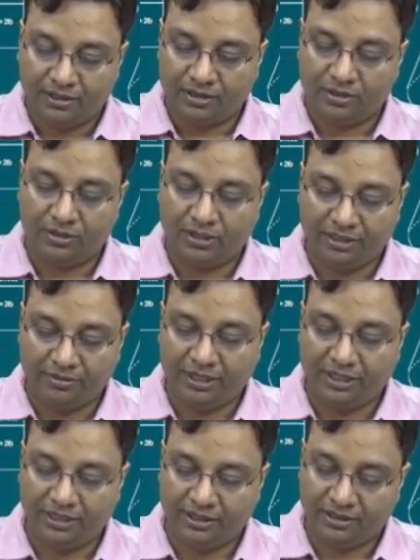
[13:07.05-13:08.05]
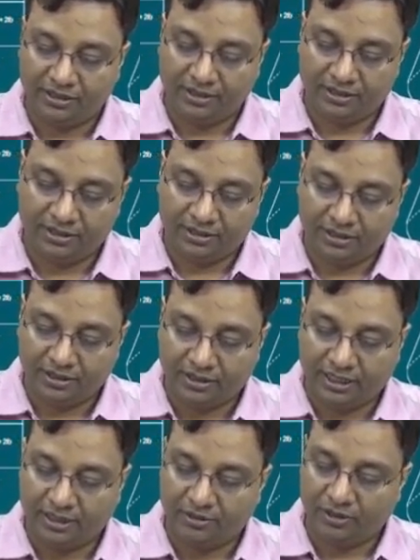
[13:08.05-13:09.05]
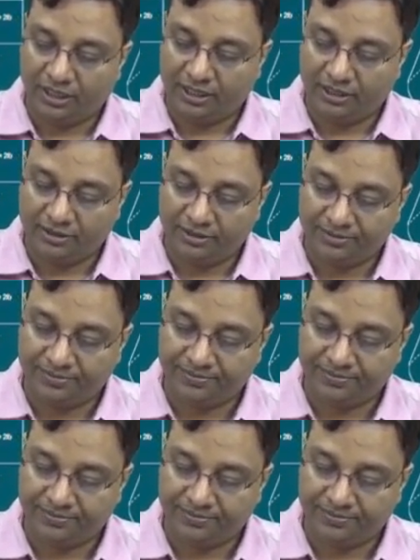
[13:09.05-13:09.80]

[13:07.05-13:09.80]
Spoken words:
So let me calculate it.